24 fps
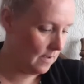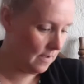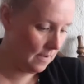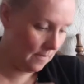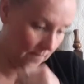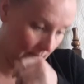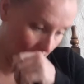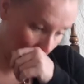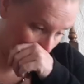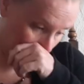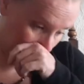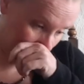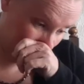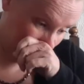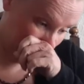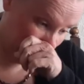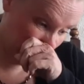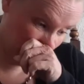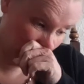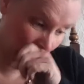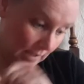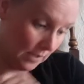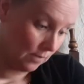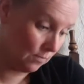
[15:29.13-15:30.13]
Violet, you
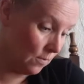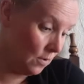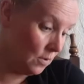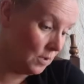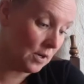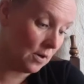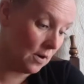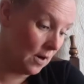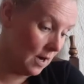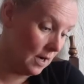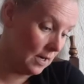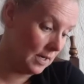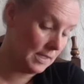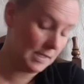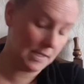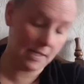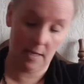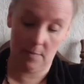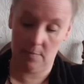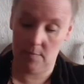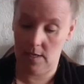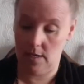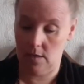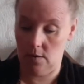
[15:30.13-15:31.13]
don't need to roll your eyes
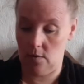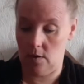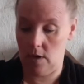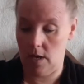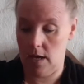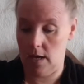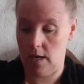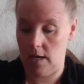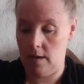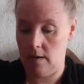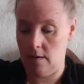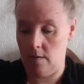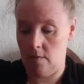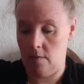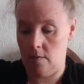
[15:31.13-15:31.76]
at me, okay?